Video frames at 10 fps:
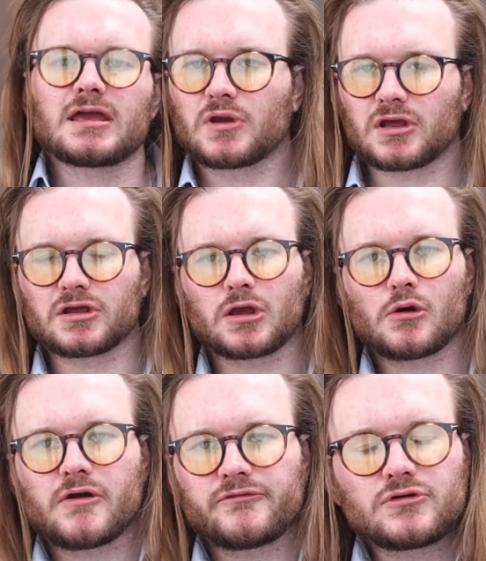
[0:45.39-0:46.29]
We're going to go
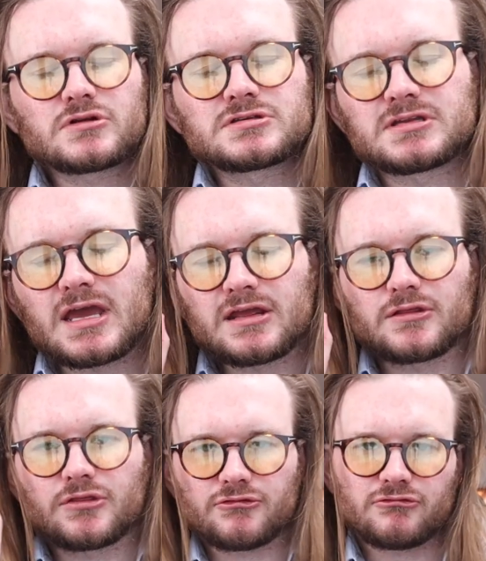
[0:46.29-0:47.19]
over it today
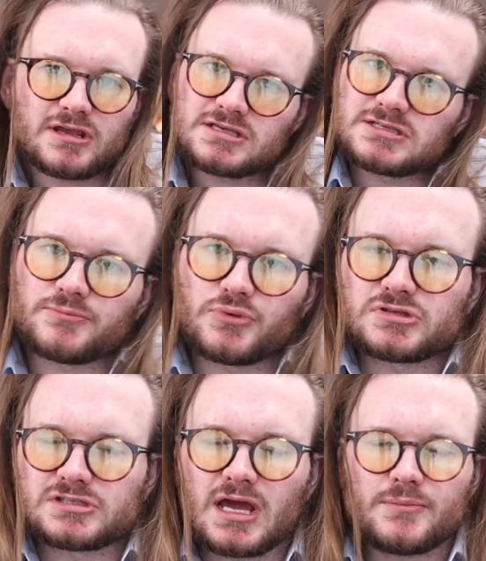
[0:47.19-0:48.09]
in 3 simple
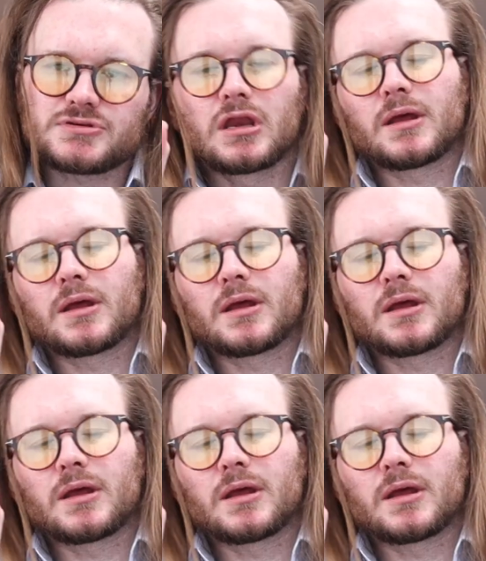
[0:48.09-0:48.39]
steps.